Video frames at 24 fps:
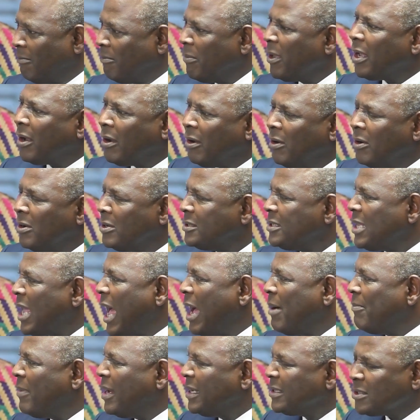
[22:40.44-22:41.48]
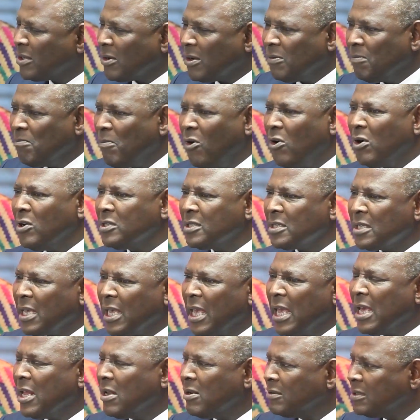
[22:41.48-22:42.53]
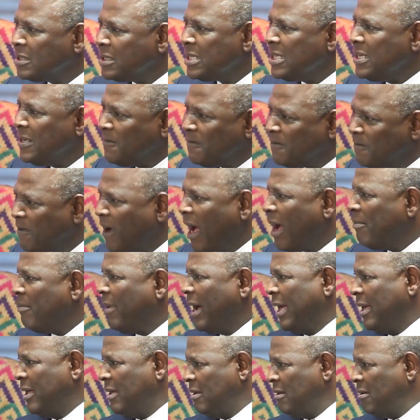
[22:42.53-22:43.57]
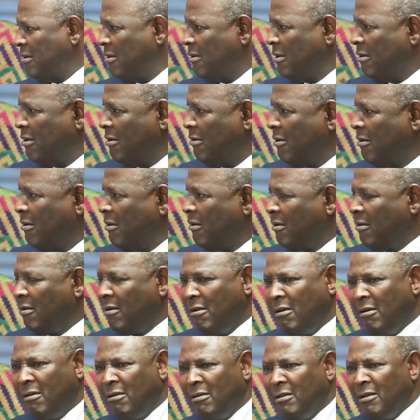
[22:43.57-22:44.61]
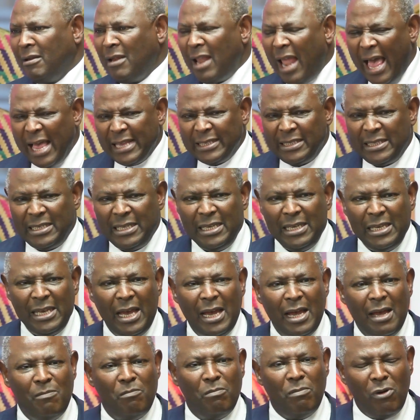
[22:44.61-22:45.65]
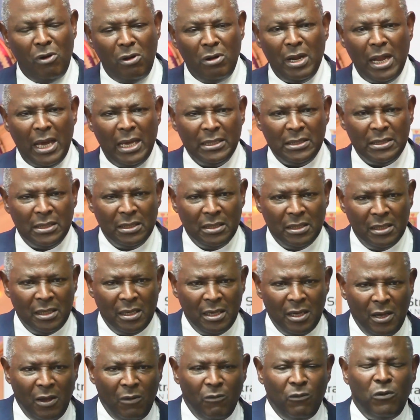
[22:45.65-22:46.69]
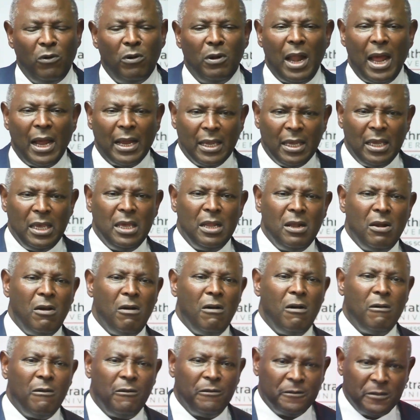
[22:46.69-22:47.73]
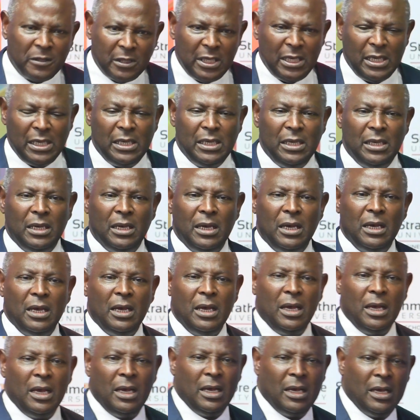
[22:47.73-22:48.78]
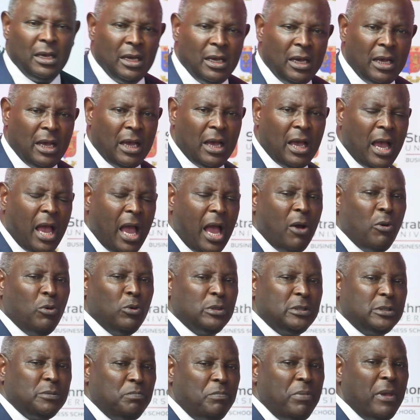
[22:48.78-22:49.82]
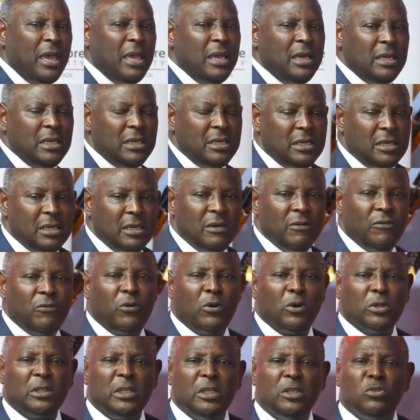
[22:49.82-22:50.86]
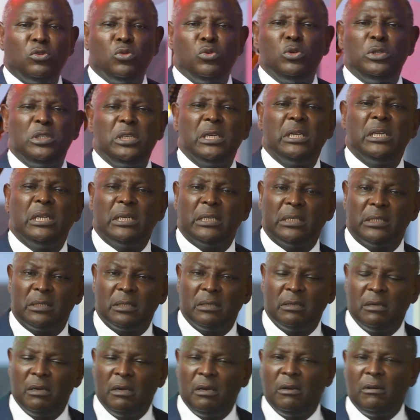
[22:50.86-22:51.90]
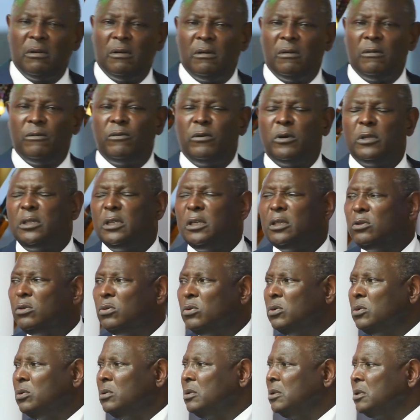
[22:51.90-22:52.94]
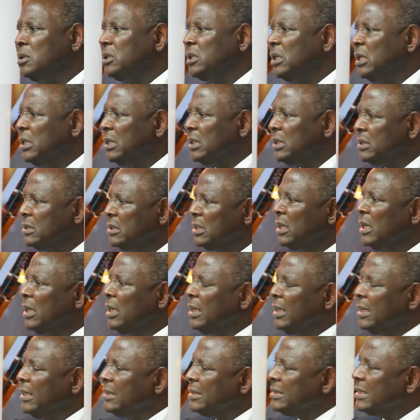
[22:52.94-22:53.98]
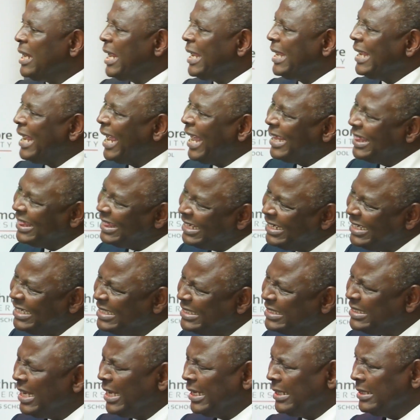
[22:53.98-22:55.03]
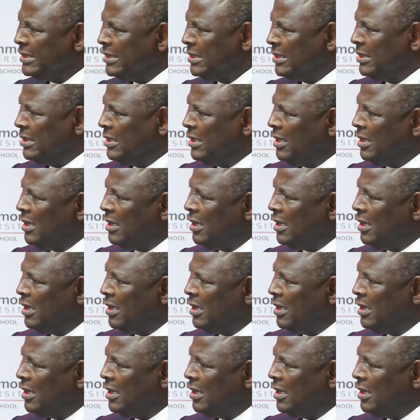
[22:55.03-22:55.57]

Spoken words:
Because I'm a small-scale tea farmer. Last year, bonus, for a kilo of tea, I was paid 42 shillings. 42 shillings is like 3 cents.